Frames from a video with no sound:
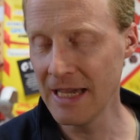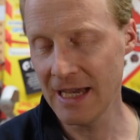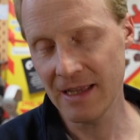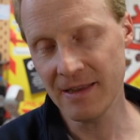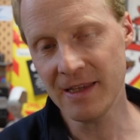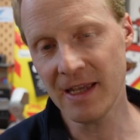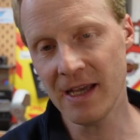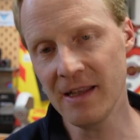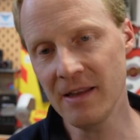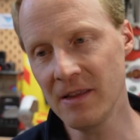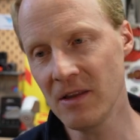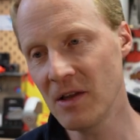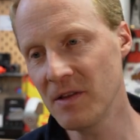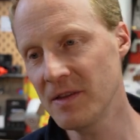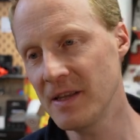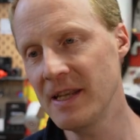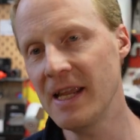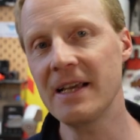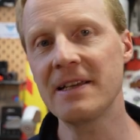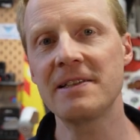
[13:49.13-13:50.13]
and then
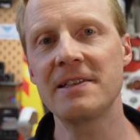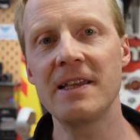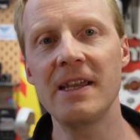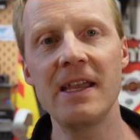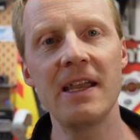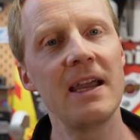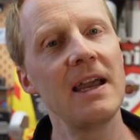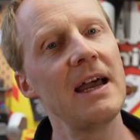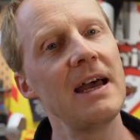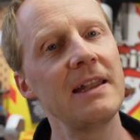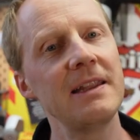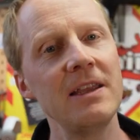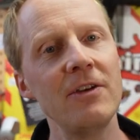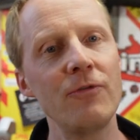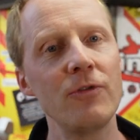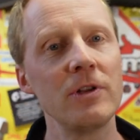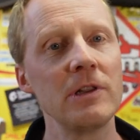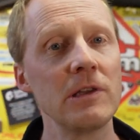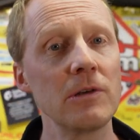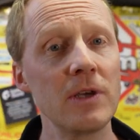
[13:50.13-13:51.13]
the next day a
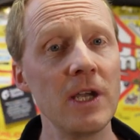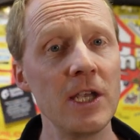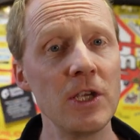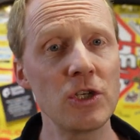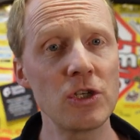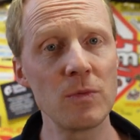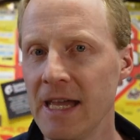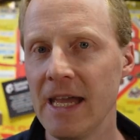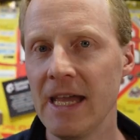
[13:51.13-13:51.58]
different location.